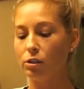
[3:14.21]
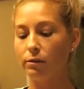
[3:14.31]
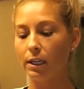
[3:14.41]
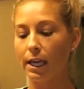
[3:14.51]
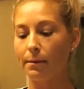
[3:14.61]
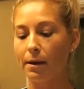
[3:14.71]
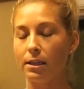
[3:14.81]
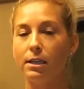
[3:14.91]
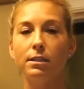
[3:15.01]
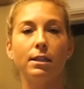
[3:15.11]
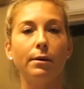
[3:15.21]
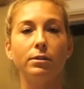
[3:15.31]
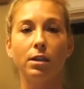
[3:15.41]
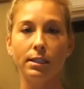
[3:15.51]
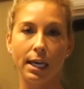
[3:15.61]
do really like about these is I will
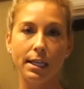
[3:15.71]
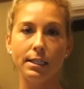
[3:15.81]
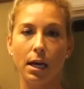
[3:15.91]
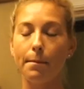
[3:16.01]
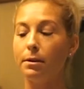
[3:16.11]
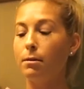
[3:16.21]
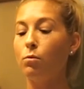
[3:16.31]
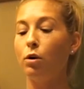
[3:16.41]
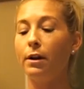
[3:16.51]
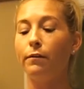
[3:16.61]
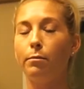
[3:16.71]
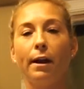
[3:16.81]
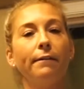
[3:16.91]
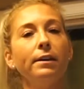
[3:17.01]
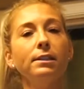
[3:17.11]
saute these up in the morning for
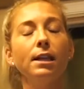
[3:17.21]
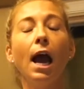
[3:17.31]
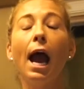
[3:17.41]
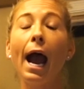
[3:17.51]
breakfast.